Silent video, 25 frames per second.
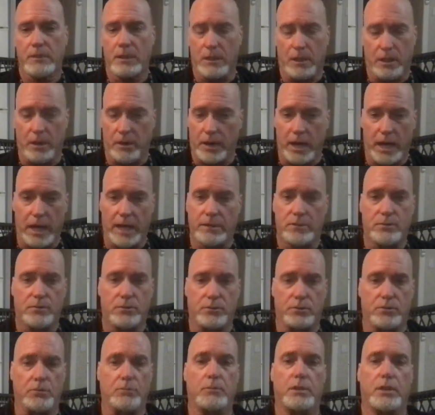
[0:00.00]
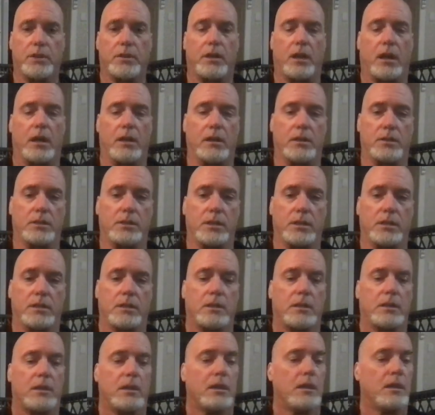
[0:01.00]
They're not true mythology.
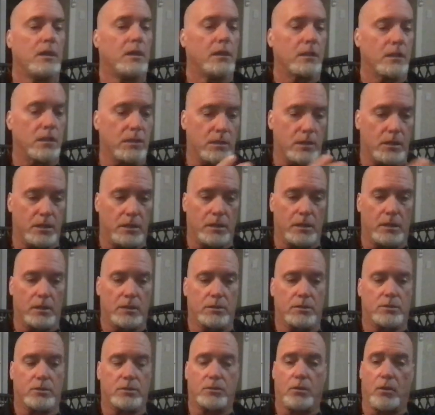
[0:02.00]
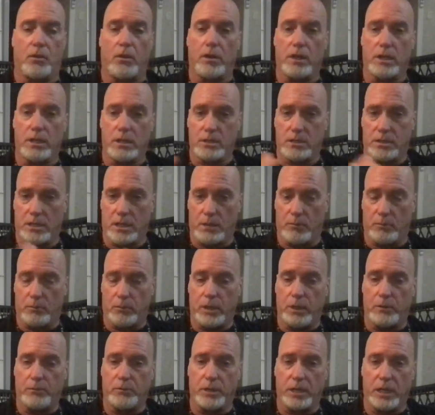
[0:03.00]
The stories that
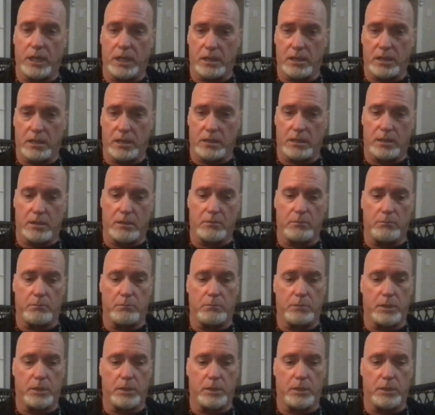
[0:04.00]
we read in the